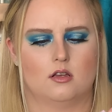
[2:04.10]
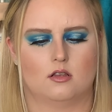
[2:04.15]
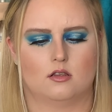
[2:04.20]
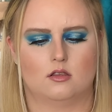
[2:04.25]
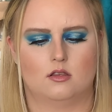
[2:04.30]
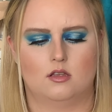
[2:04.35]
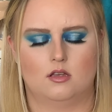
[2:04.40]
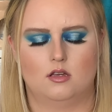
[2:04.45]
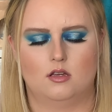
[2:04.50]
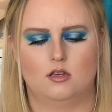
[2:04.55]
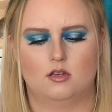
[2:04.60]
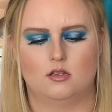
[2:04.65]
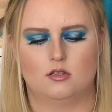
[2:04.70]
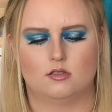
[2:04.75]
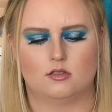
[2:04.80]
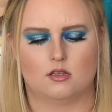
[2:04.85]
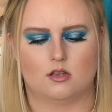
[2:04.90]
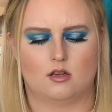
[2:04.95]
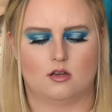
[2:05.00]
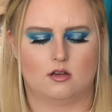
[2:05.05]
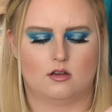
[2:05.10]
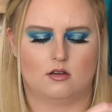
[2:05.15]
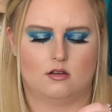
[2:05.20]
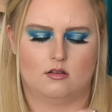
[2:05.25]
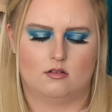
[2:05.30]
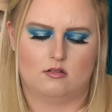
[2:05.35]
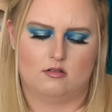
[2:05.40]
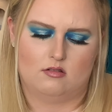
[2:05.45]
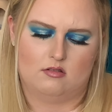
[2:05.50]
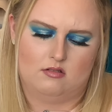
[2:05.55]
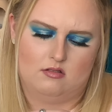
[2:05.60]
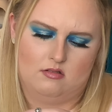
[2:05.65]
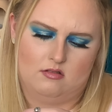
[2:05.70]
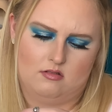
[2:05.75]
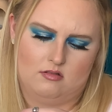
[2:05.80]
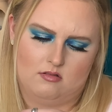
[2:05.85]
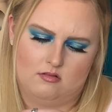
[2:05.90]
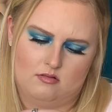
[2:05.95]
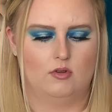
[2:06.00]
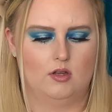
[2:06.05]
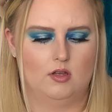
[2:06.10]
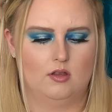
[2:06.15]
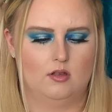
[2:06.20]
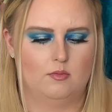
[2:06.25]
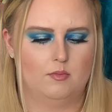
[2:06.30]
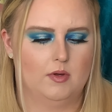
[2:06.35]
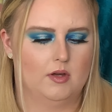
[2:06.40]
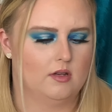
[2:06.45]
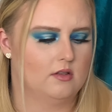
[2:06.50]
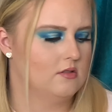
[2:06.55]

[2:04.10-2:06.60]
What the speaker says: These are really big